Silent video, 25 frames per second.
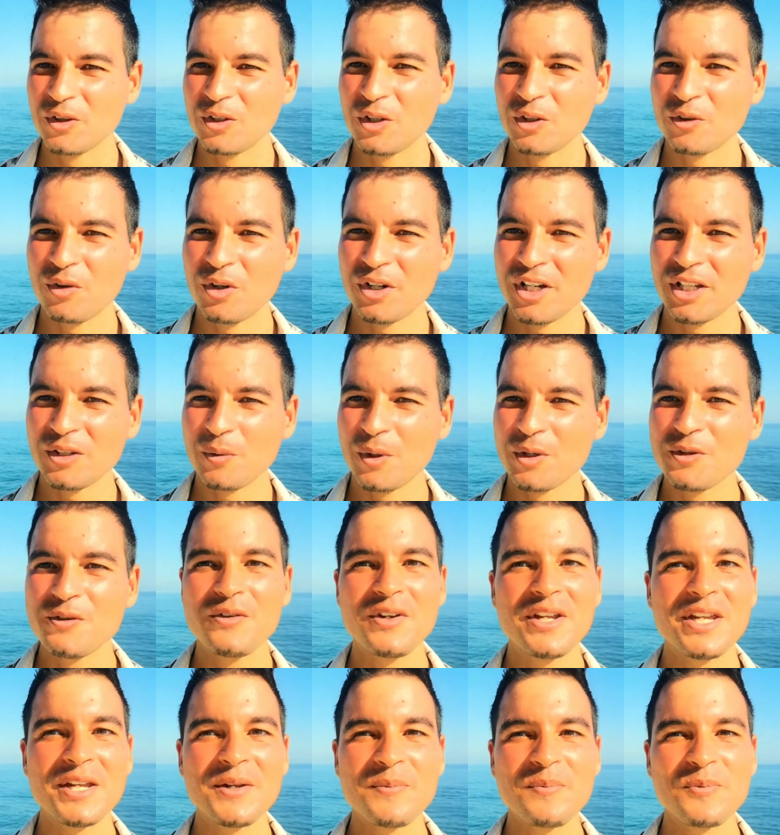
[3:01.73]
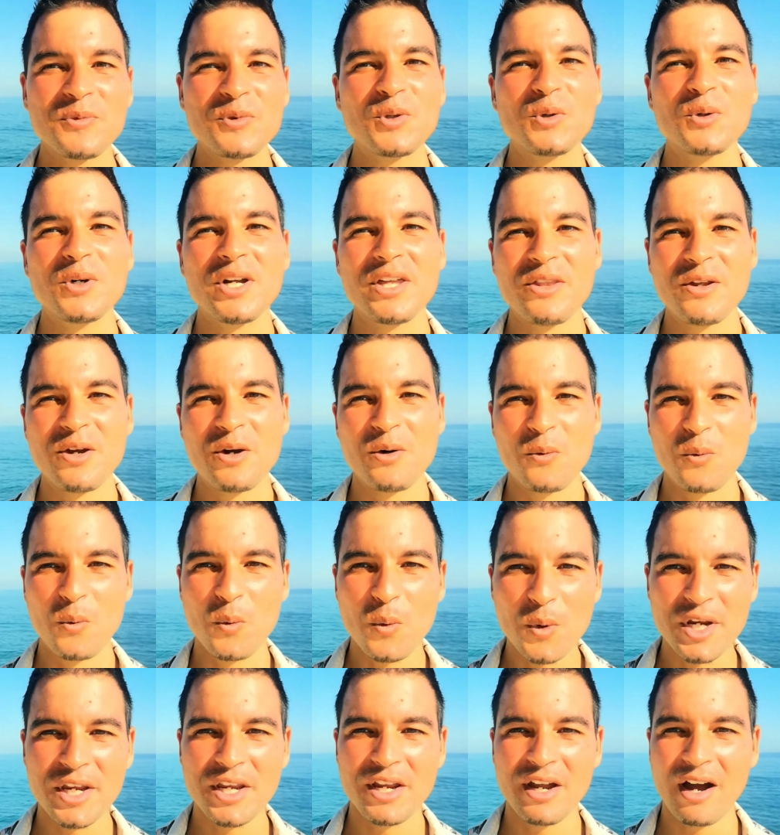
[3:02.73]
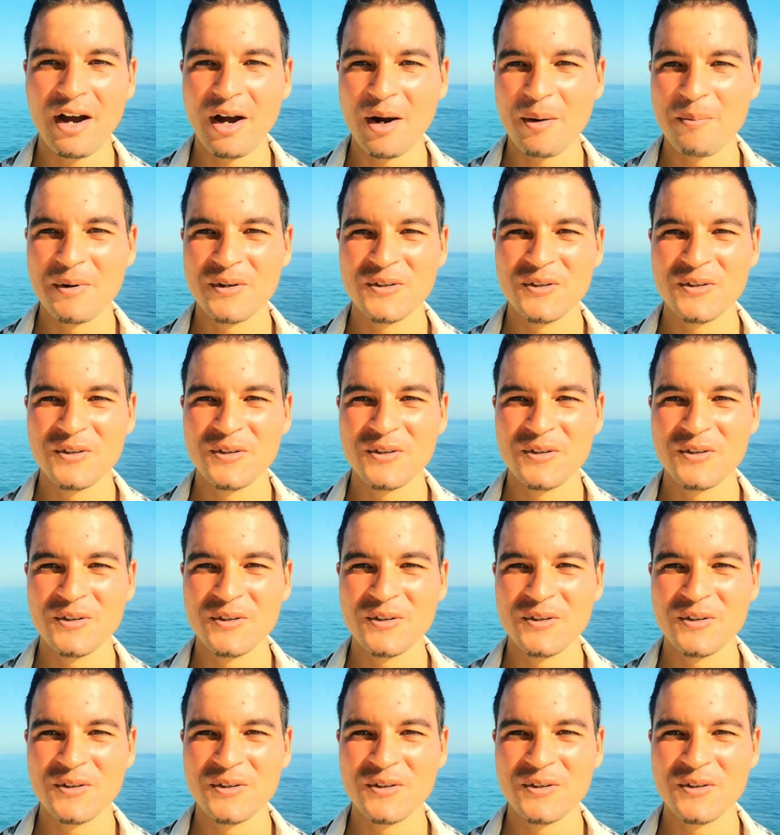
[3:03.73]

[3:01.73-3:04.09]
Don't forget one thing, together we are